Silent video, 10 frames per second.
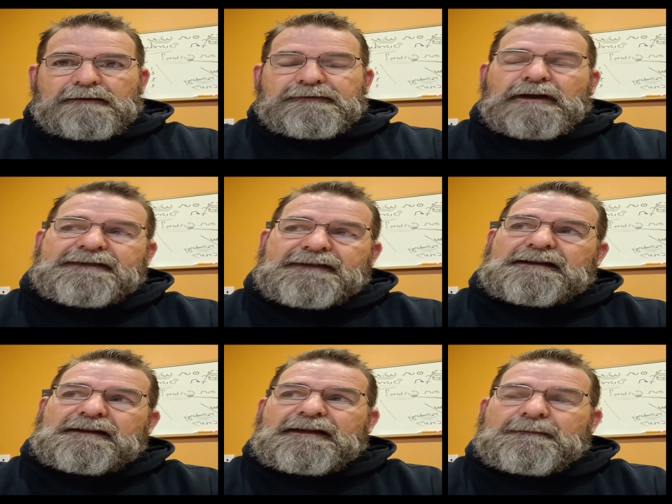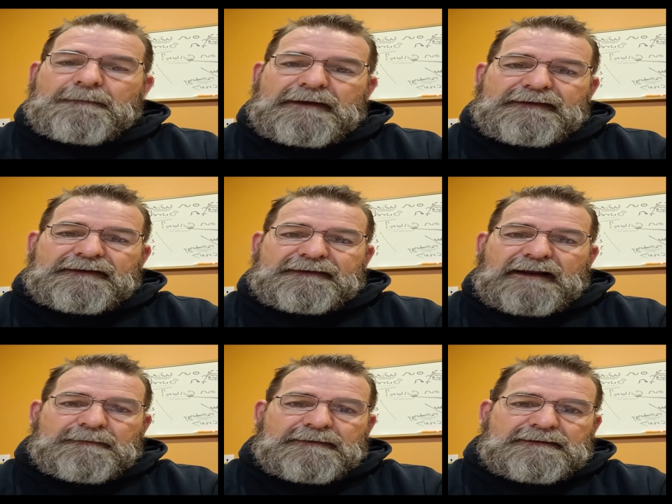So I said to them, I made this
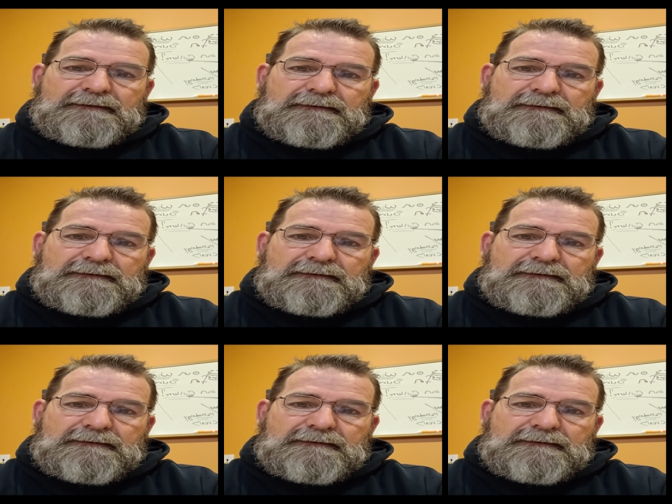statement.